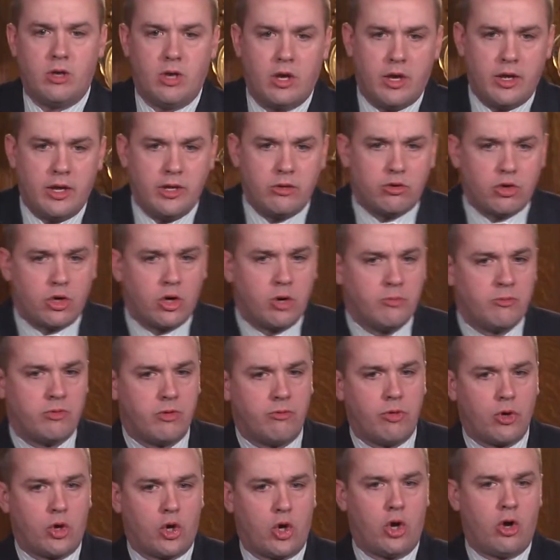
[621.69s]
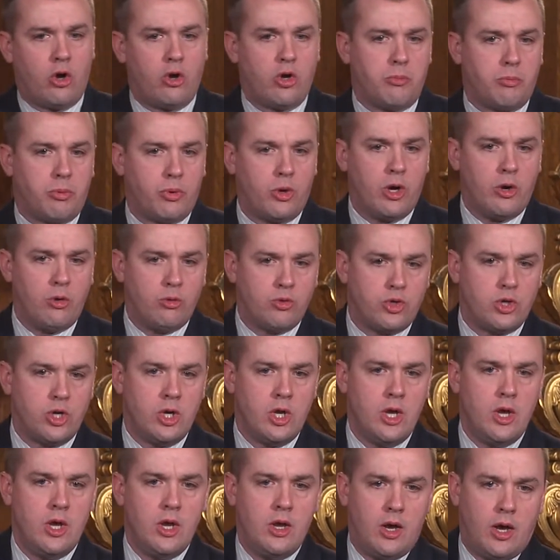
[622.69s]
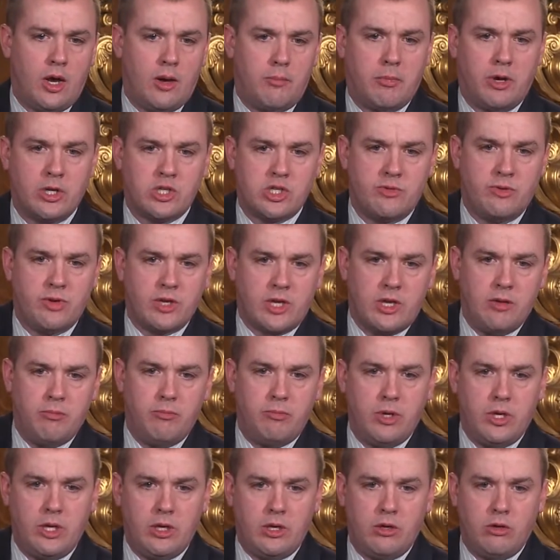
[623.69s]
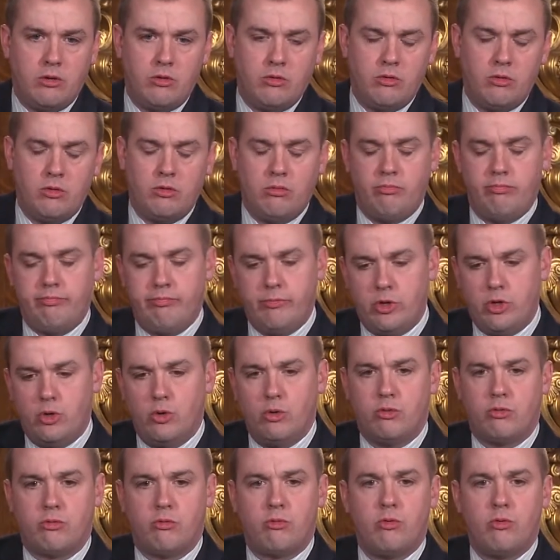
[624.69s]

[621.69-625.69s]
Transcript: Uh, in terms of the current approach, uh, much of it can be used